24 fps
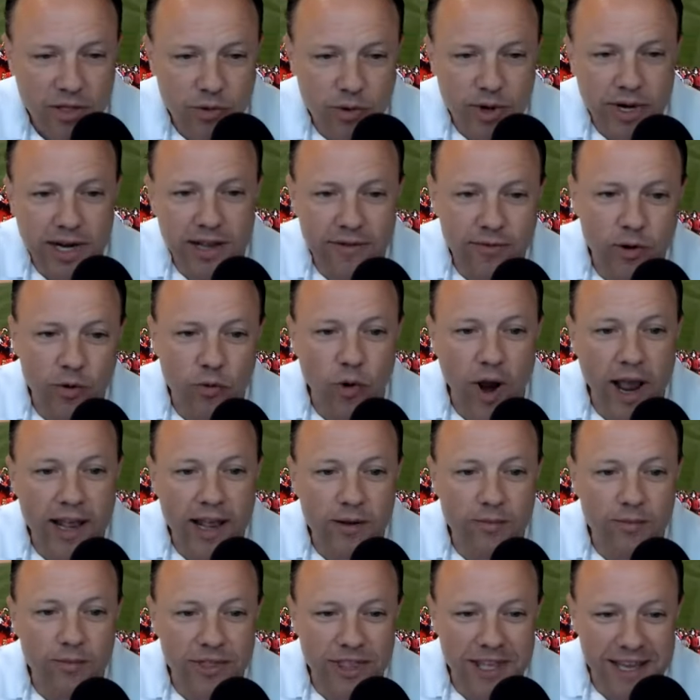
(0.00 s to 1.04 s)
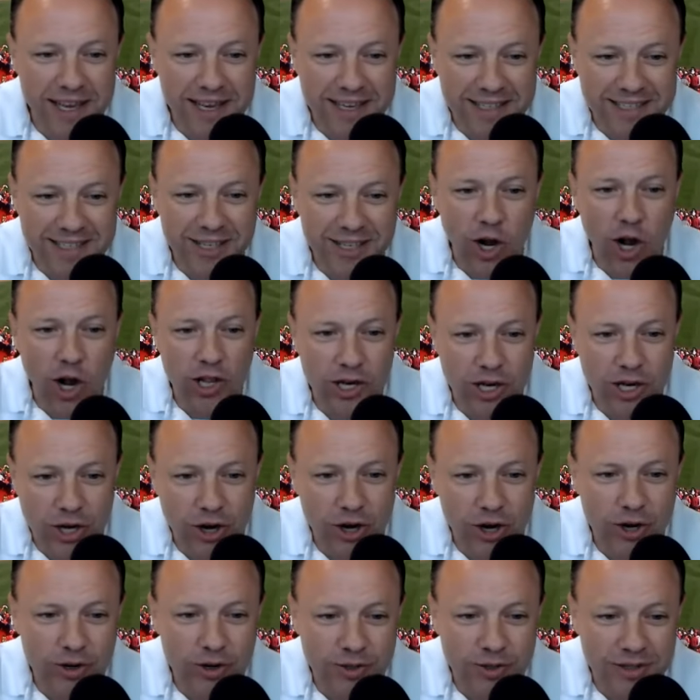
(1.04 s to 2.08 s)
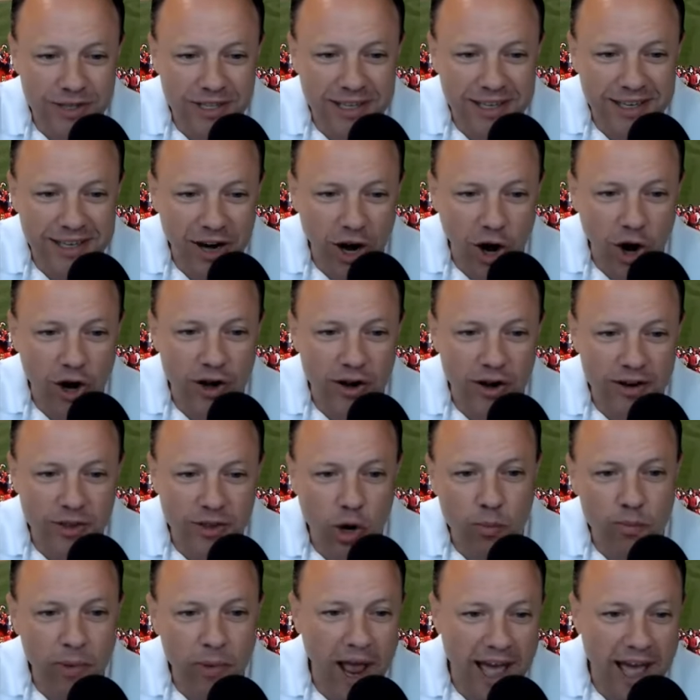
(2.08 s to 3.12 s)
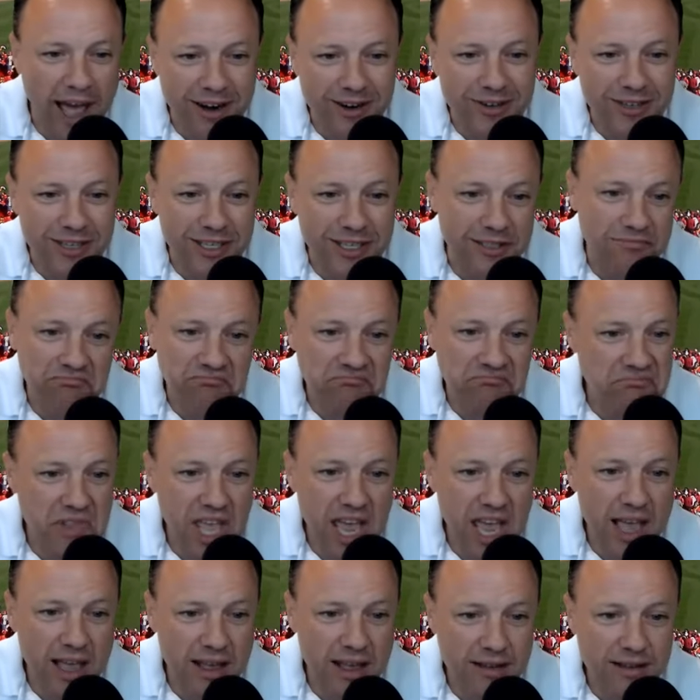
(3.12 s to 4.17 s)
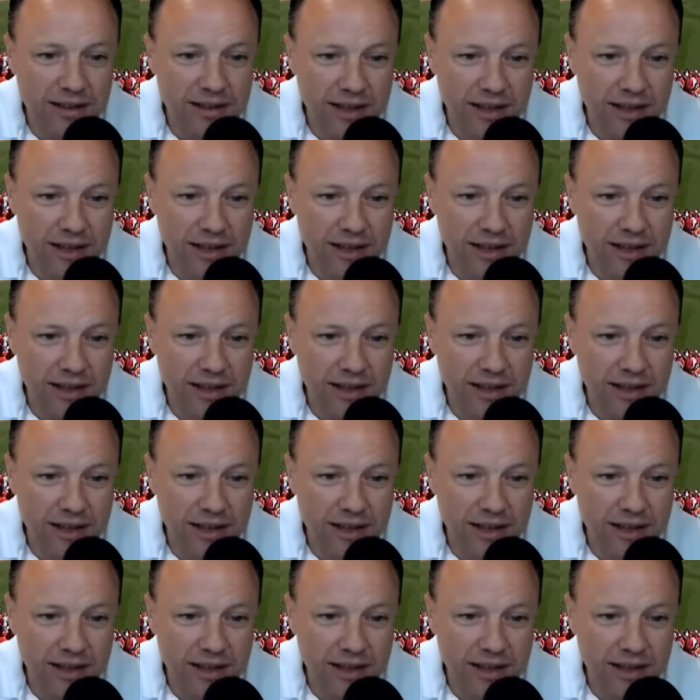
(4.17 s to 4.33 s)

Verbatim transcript: three different random things that all occurred that aren't no pattern, and nah,